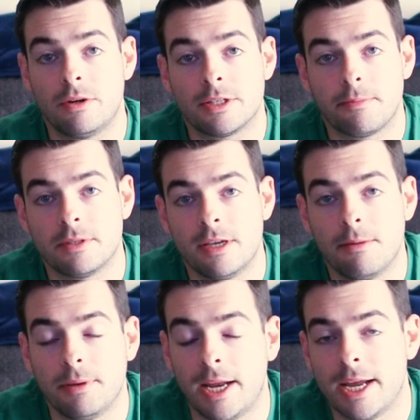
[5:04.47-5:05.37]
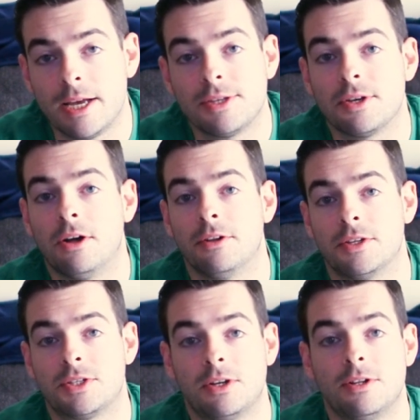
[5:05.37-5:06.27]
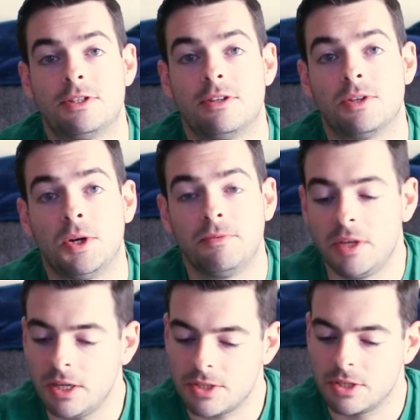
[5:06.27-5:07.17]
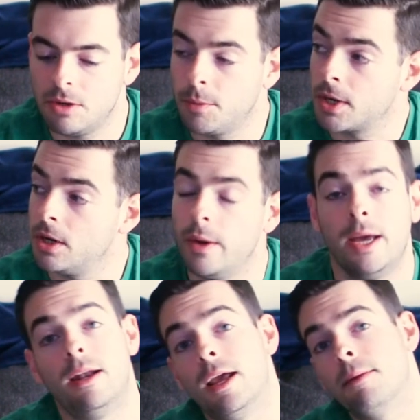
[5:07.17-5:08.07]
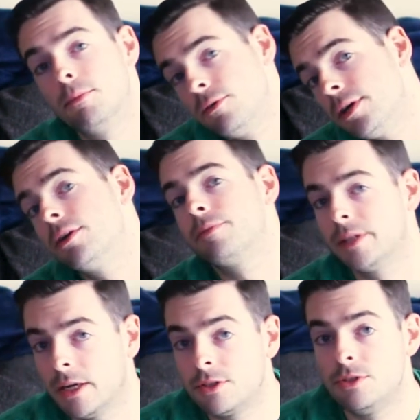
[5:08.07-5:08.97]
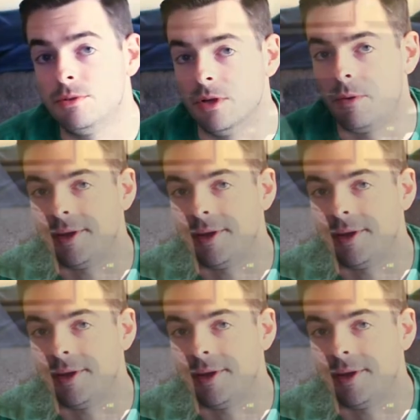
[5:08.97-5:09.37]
It's up to temp and has all of the salts dissolved in it, so we're gonna go ahead and move on over there to dough